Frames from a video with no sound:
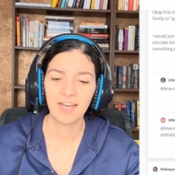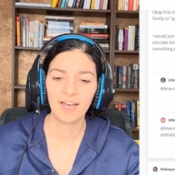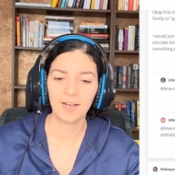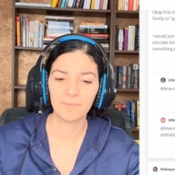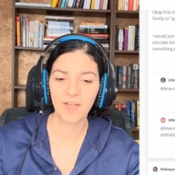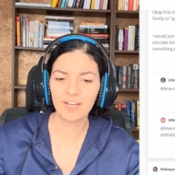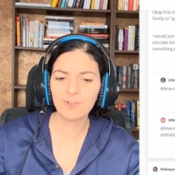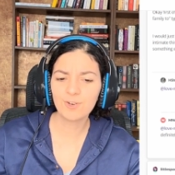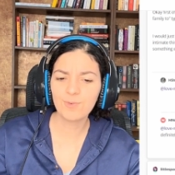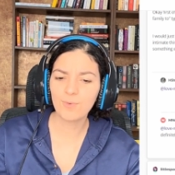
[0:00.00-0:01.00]
I
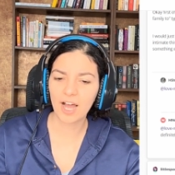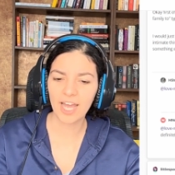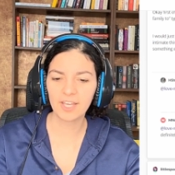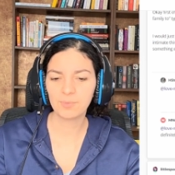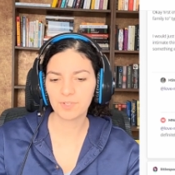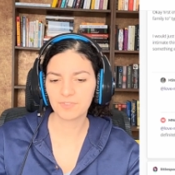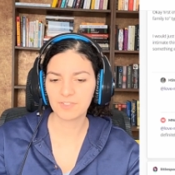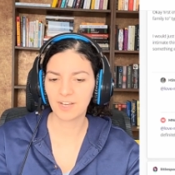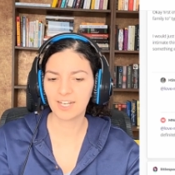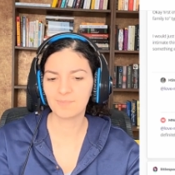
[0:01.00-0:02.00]
don't know why we've
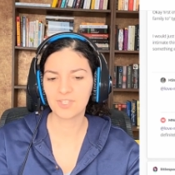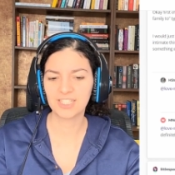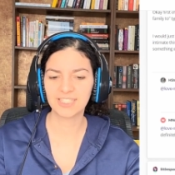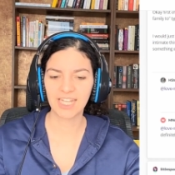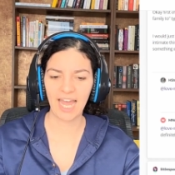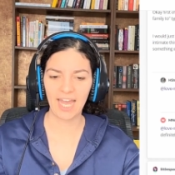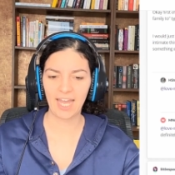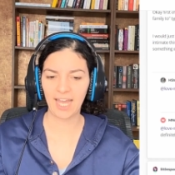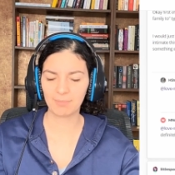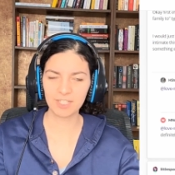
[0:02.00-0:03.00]
developed this
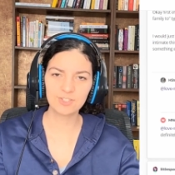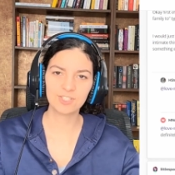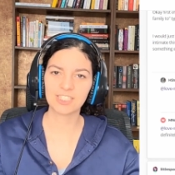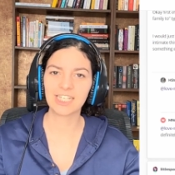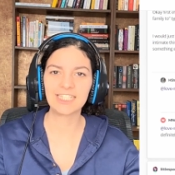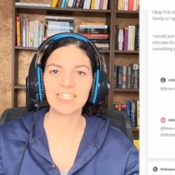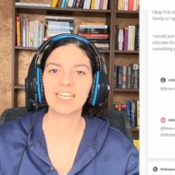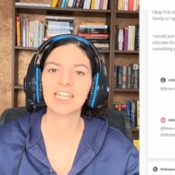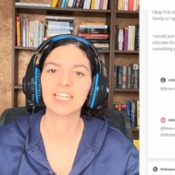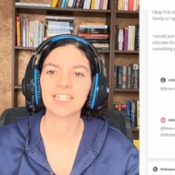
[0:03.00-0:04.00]
habit or this
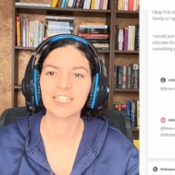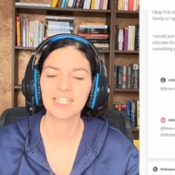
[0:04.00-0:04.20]
idea that